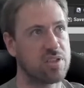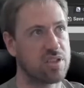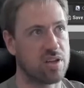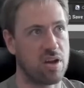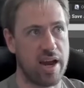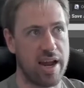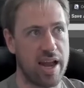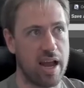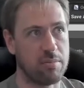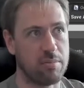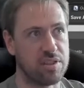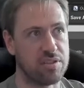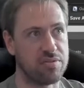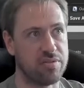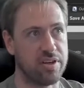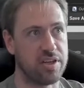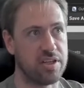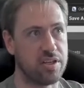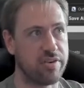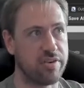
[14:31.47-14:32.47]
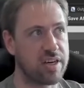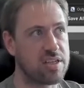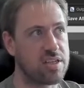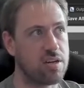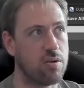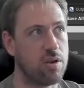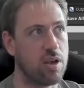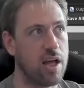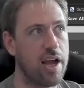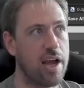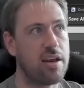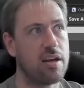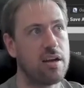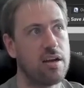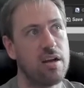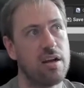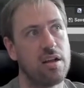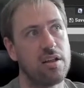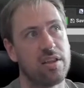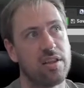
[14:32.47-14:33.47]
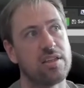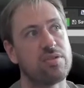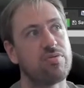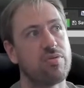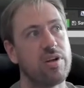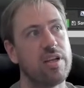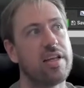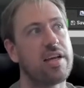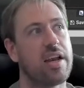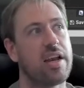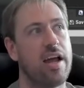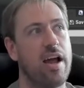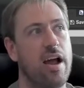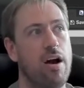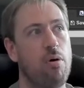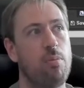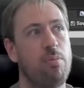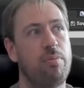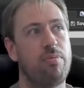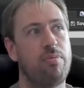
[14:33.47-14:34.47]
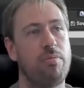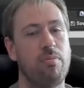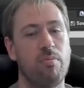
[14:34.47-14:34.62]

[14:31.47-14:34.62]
sky atmosphere and directional light, that's really going to help